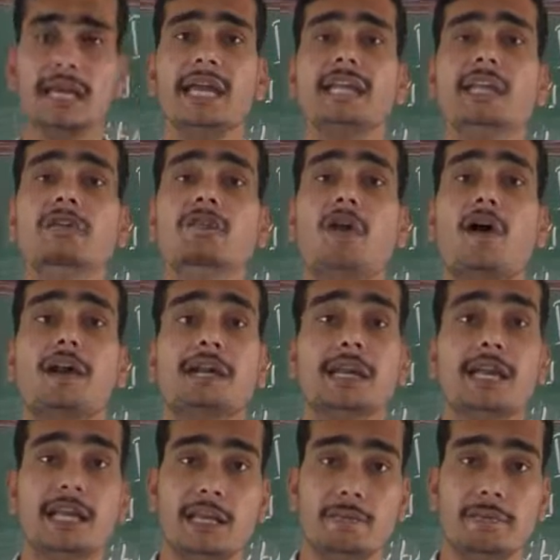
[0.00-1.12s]
any foreign
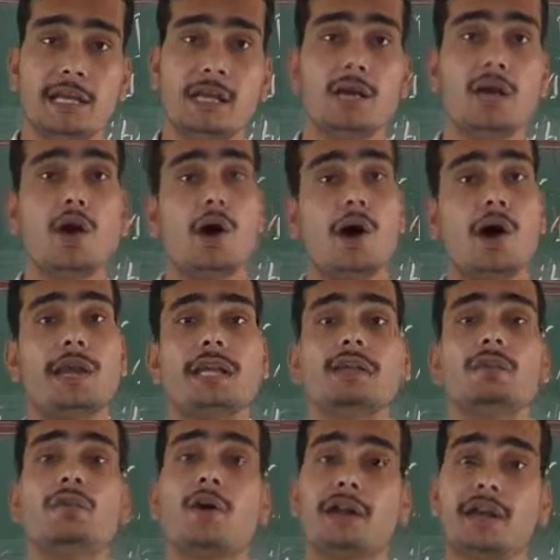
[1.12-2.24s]
enemy or
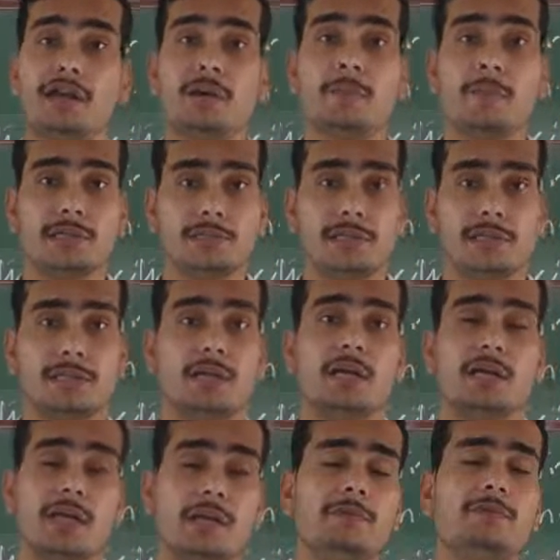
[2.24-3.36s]
any foreigner person.
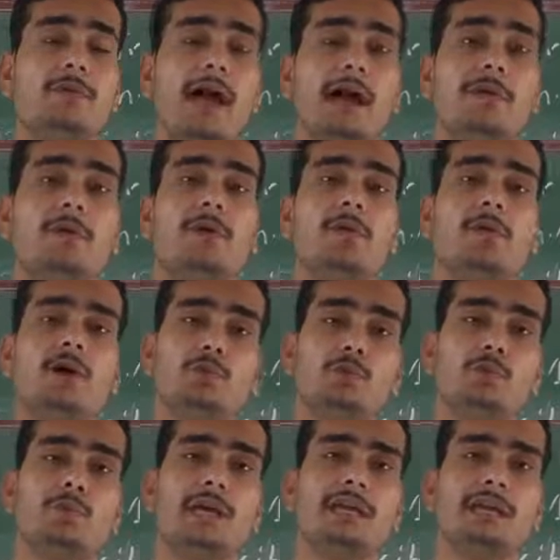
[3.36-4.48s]
If I want
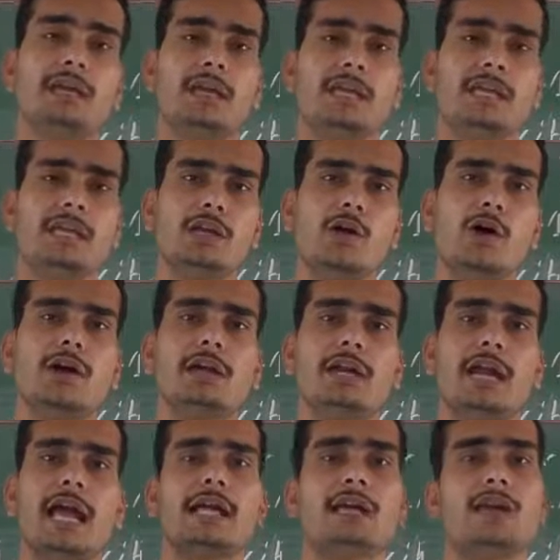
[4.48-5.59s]
to make any
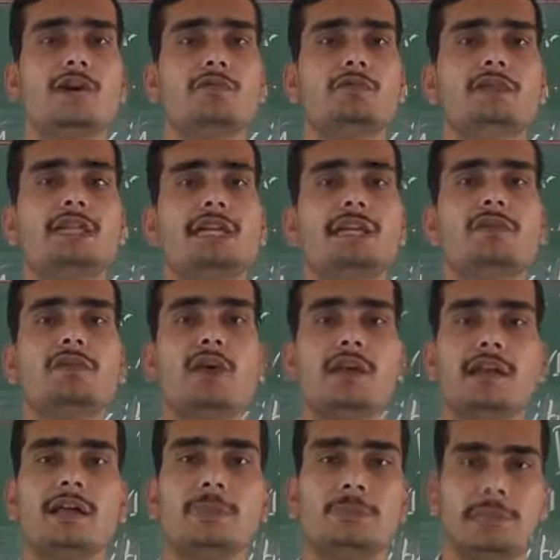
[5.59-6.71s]
contract with any
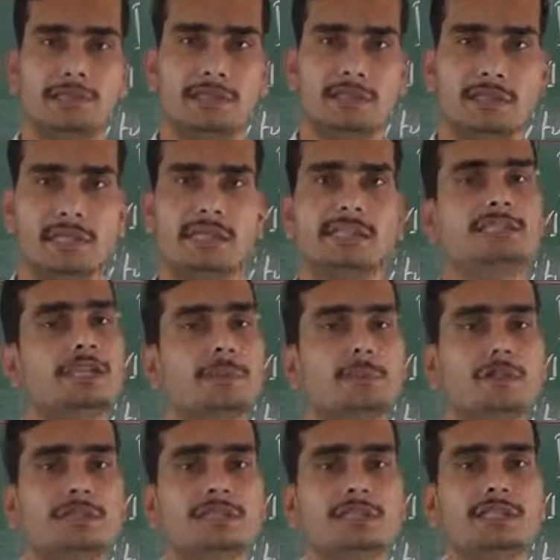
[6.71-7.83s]
foreigner person, it's
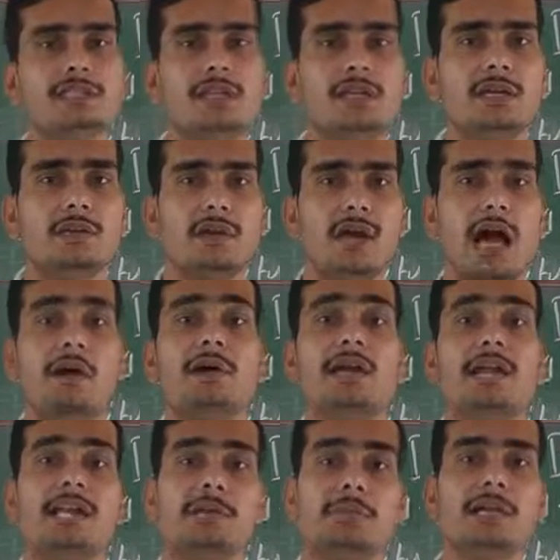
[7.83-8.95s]
suppose it is our
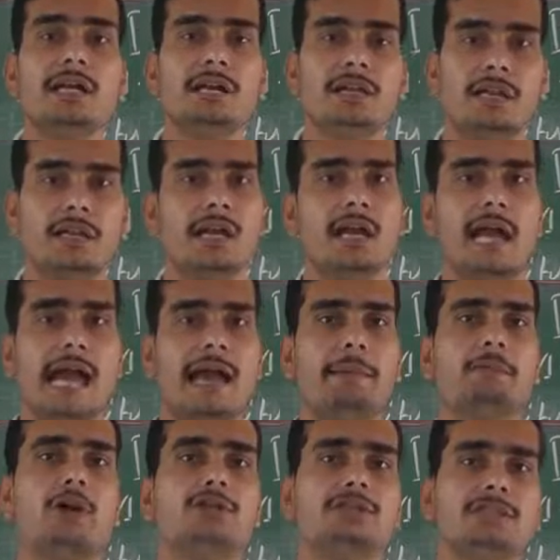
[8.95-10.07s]
enemy country. I
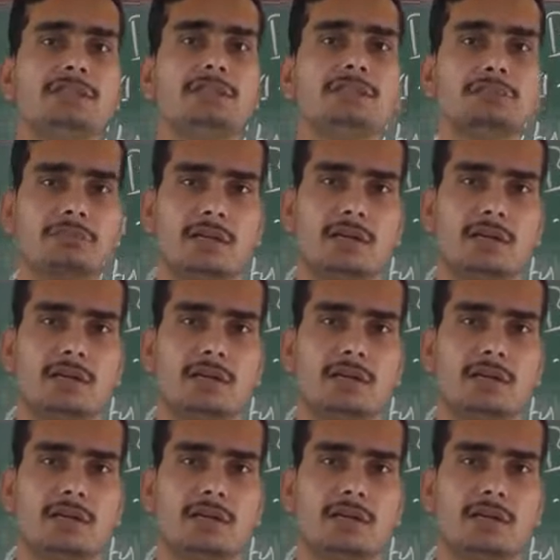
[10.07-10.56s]
am not just